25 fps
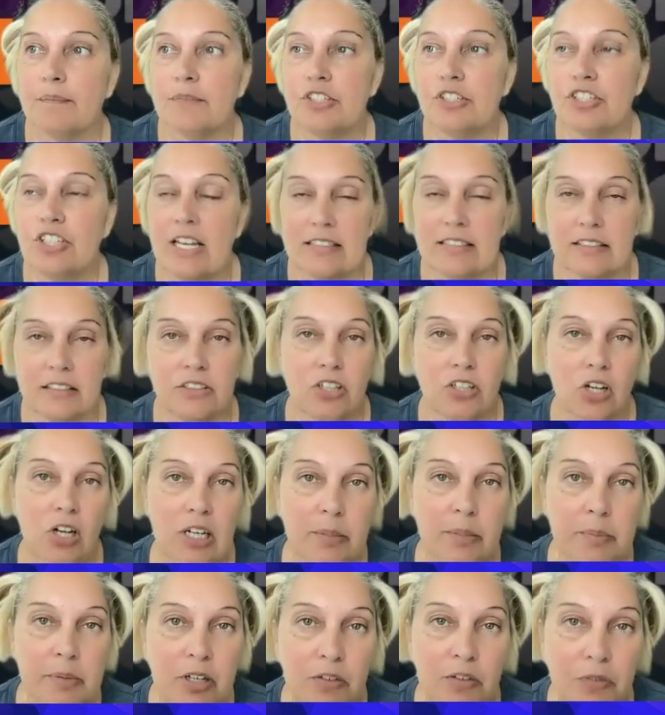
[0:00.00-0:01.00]
She has
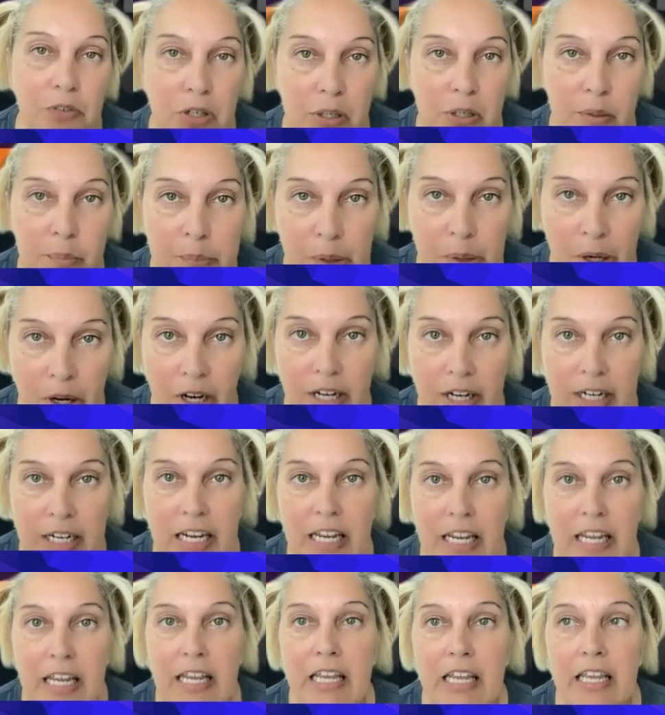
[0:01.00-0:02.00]
autonomy over her
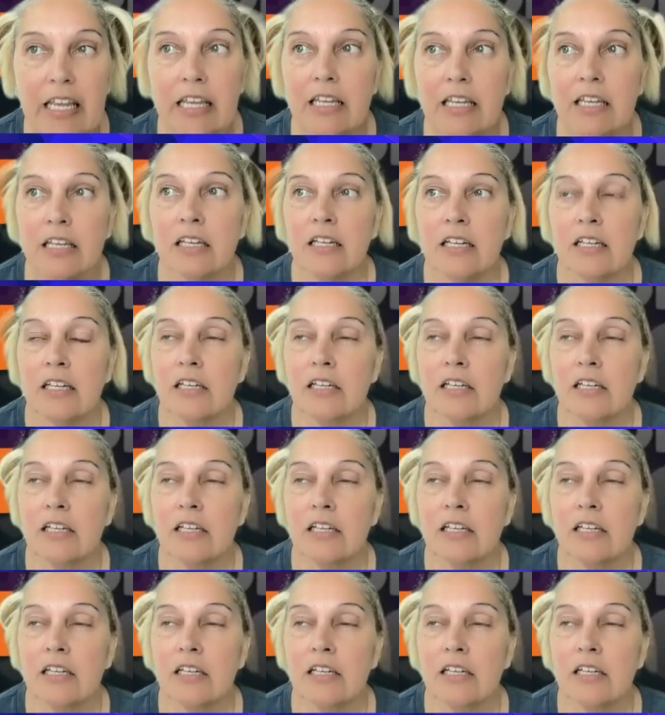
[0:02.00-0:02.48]
body.